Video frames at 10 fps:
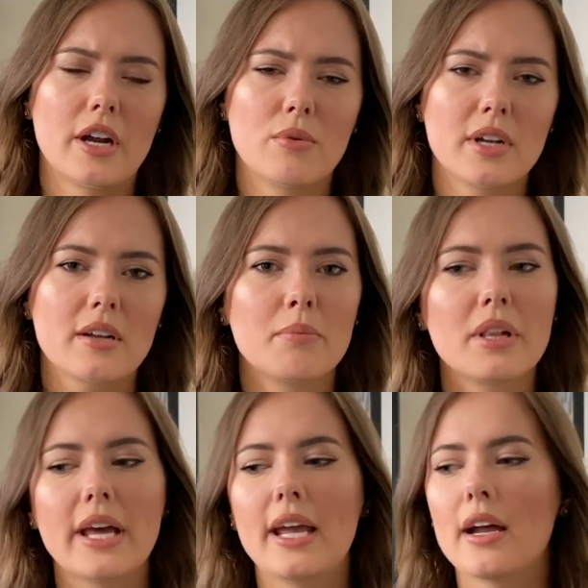I don't want to
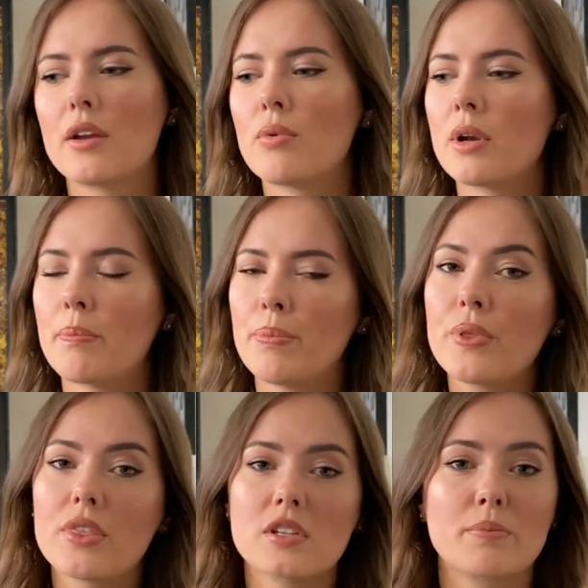complain, I don't want to
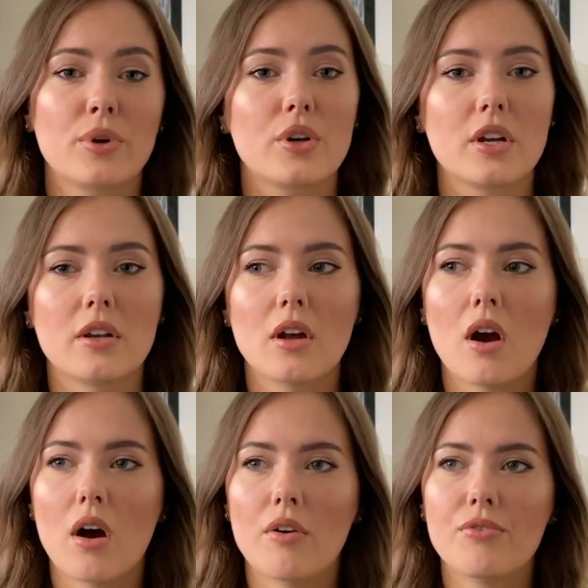put this
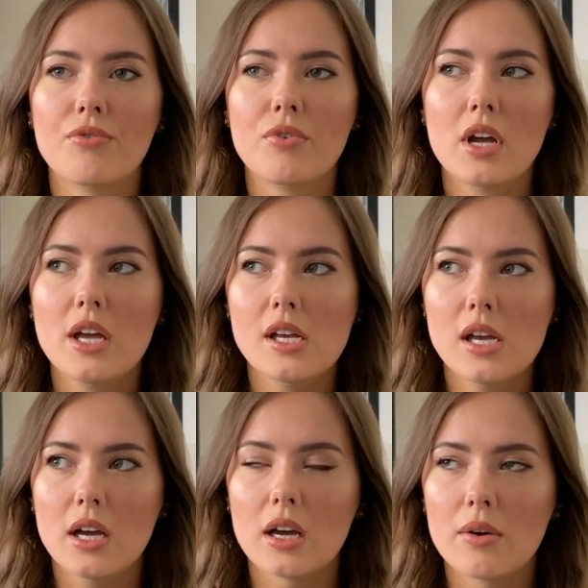burden of,
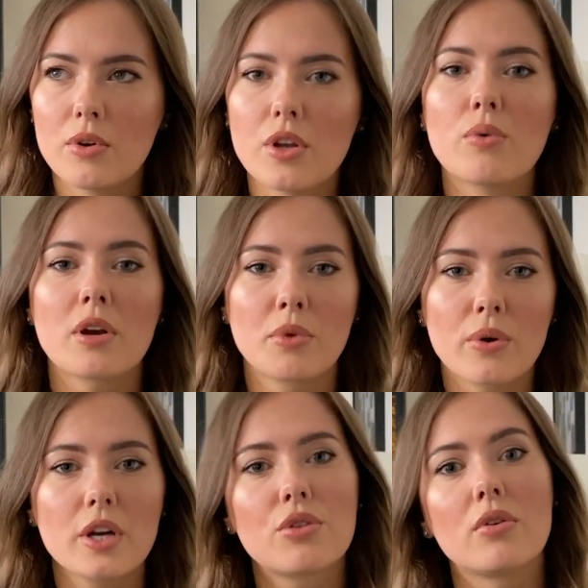you know, what I'm
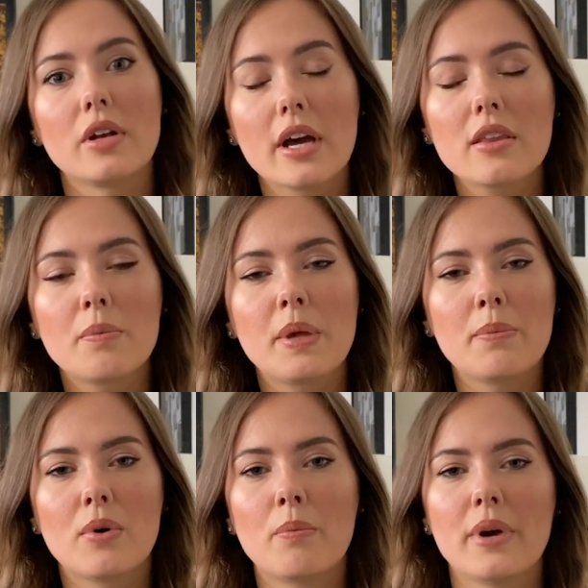going through on other
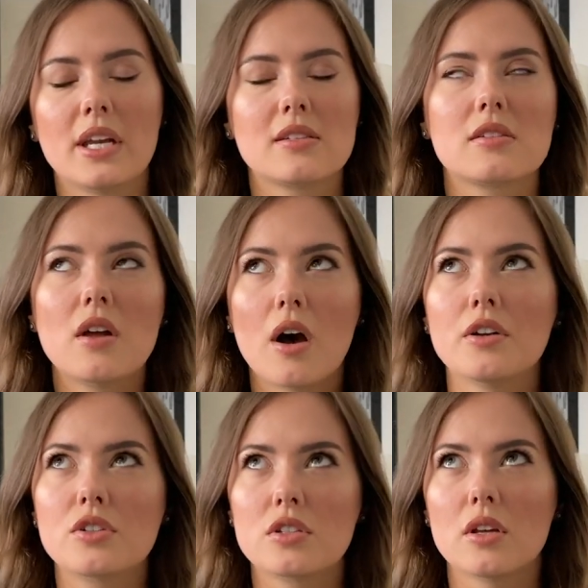people. But it's
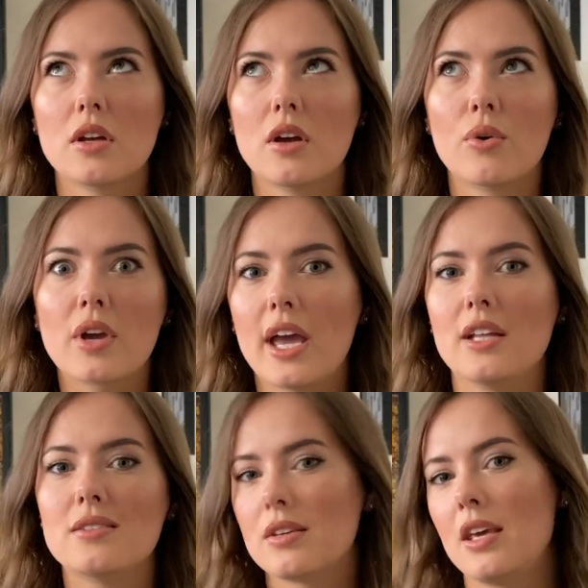not
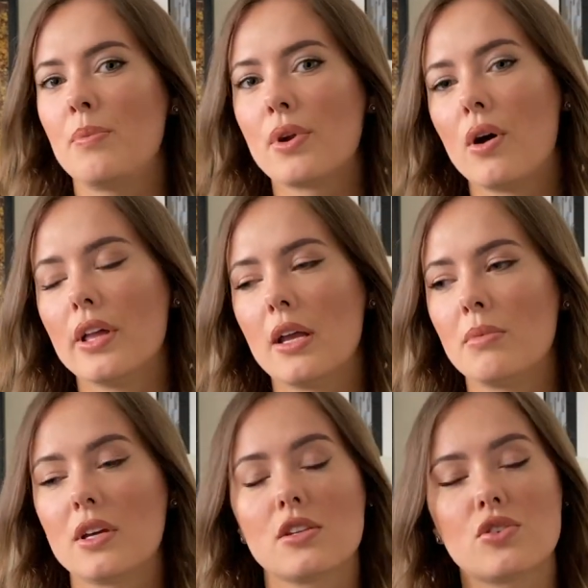okay to keep it all in,
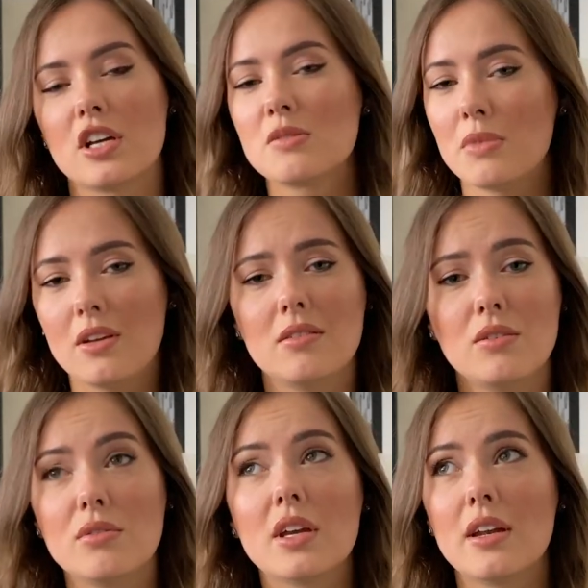because trust me,
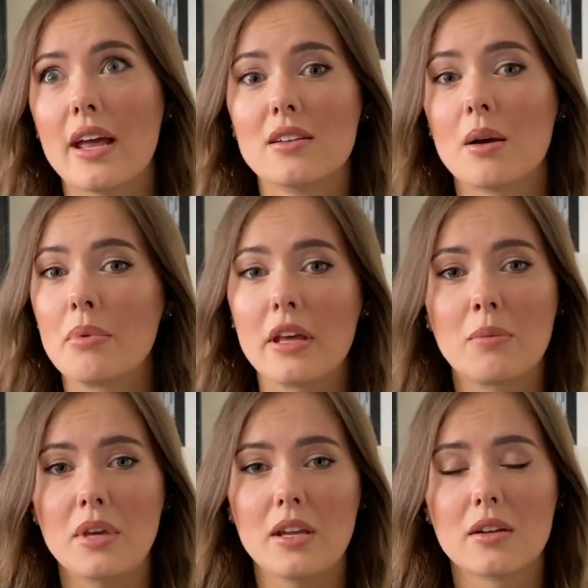you can end up
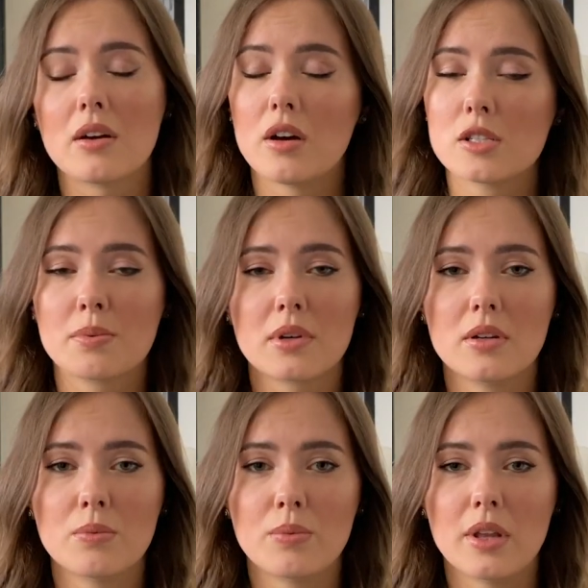like me in a
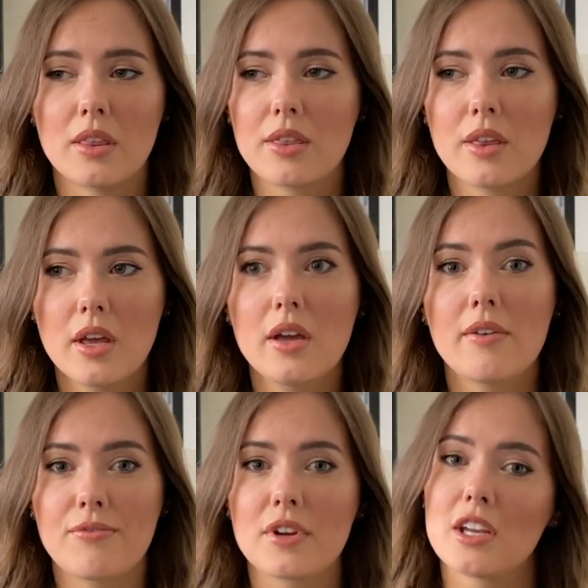hospital with
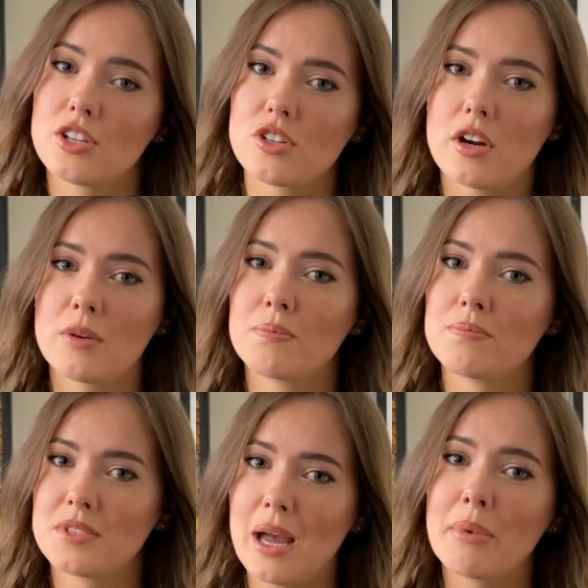freaking
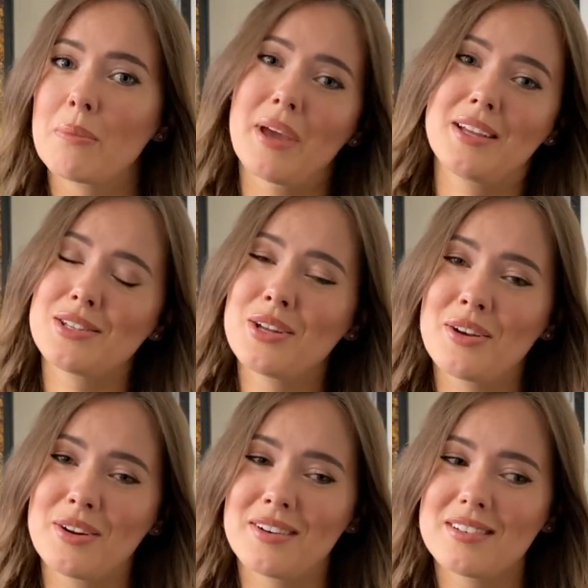sharp stabbing pains in
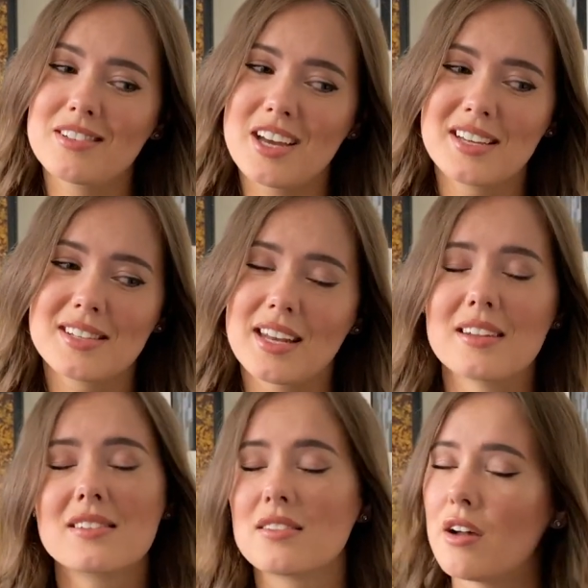your chest, and
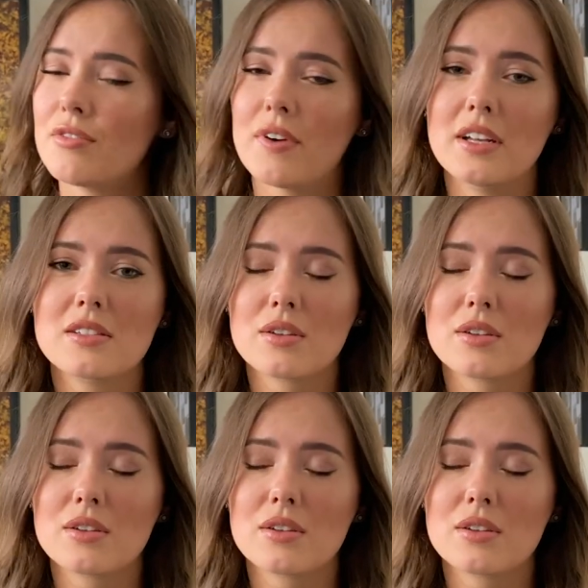it's not fun.